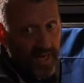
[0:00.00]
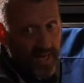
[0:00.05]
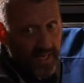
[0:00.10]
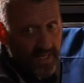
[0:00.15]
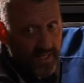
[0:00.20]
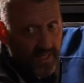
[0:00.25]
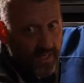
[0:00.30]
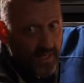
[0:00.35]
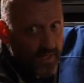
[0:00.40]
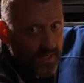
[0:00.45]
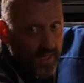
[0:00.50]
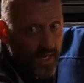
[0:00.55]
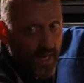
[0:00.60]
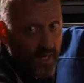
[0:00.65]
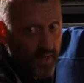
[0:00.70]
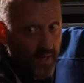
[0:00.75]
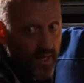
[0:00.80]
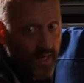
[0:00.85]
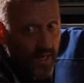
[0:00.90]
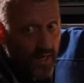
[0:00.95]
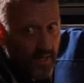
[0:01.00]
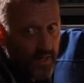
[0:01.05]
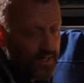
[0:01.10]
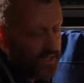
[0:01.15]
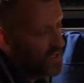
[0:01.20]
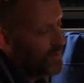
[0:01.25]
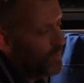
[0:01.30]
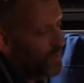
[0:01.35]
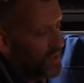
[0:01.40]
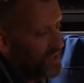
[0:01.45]
paintings out there,
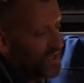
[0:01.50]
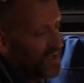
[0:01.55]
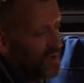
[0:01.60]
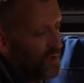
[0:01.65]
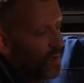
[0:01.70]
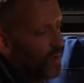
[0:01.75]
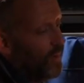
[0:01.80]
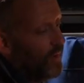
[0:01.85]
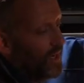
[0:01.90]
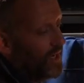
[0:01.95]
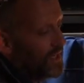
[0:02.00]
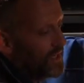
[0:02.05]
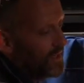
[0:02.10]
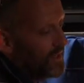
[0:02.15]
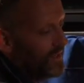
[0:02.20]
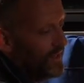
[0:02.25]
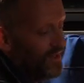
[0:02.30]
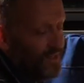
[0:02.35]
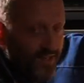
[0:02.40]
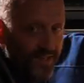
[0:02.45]
because I wasn't always